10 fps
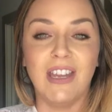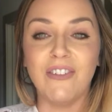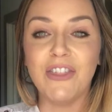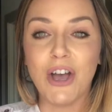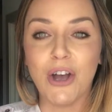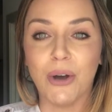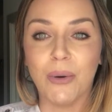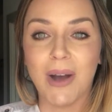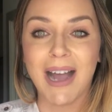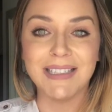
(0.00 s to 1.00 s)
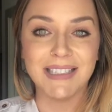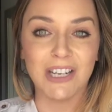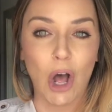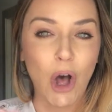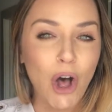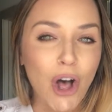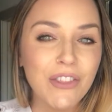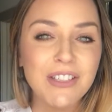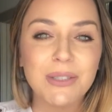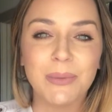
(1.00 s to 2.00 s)
even though I did
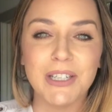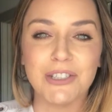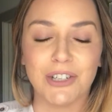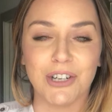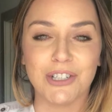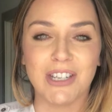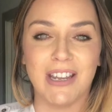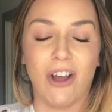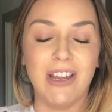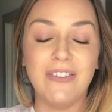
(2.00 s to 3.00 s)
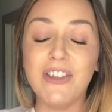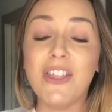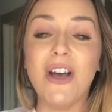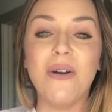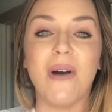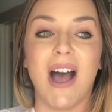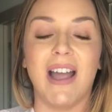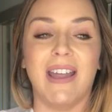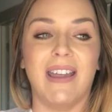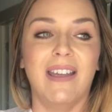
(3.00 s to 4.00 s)
all this research, and even though
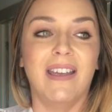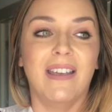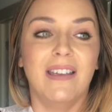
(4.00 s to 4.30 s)
I